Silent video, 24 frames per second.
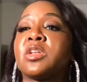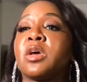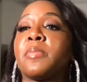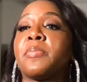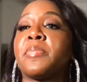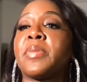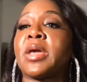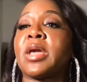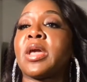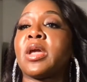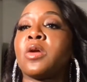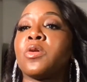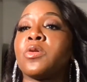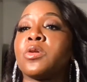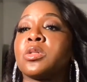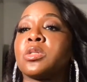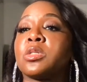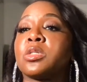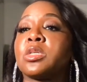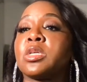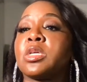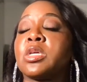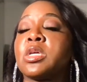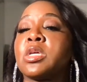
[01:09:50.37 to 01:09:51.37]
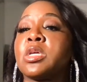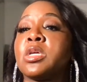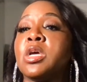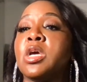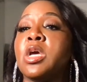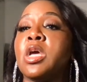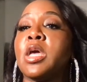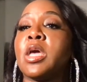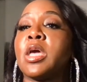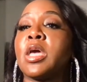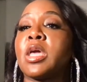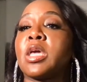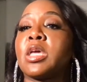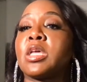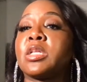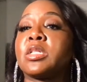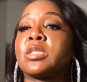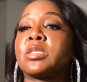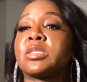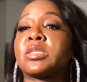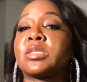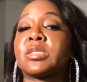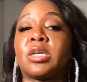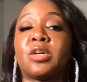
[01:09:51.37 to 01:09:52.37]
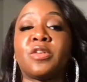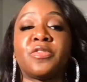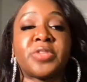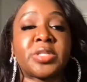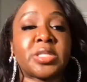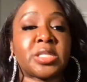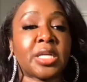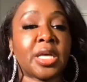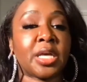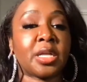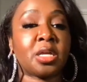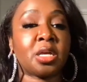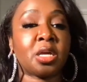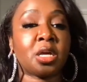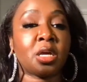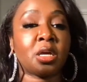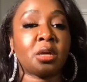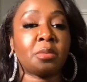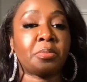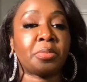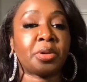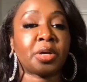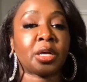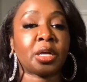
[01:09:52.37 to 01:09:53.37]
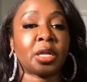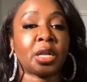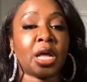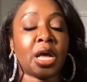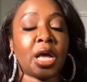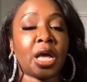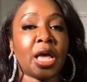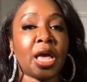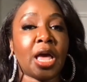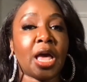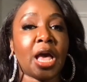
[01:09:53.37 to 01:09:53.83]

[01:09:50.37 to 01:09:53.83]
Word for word: Apparently, it's self-setting, but